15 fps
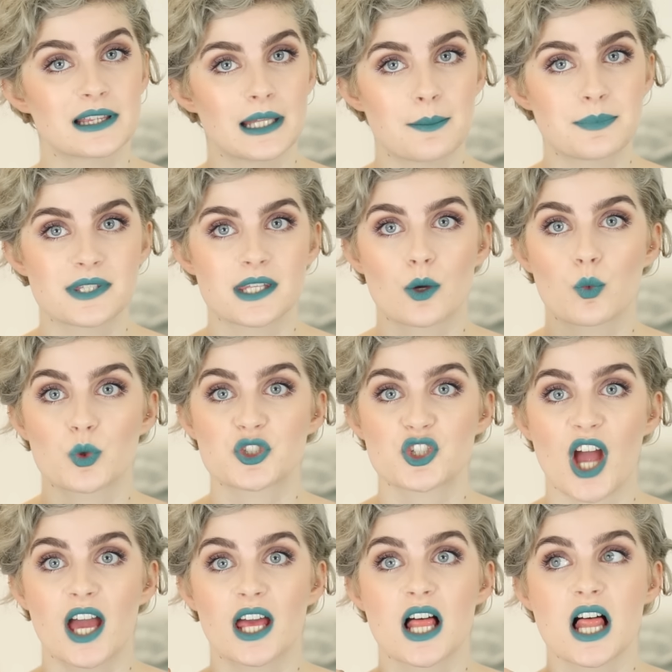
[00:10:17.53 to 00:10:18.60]
lipstick, which
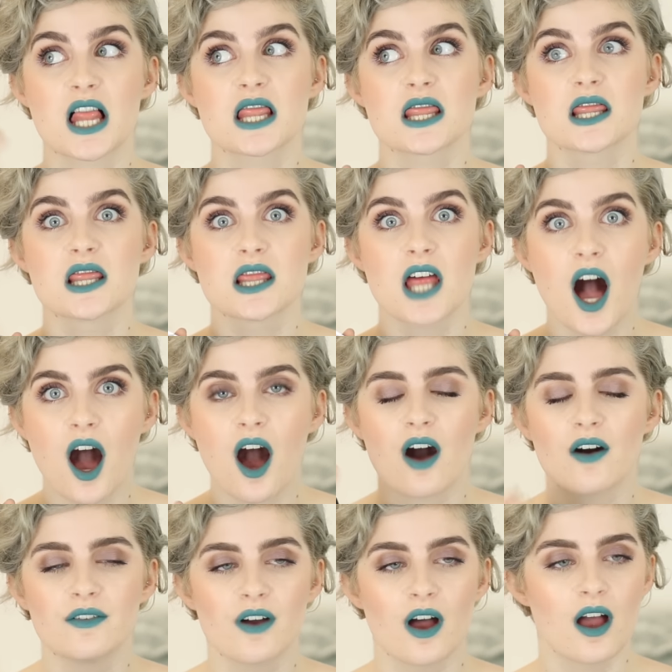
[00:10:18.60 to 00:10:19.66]
I
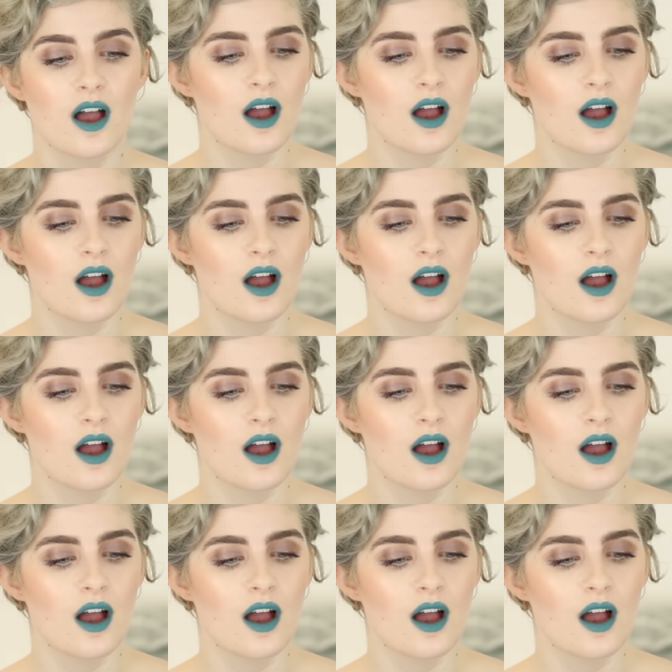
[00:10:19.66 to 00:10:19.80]
love.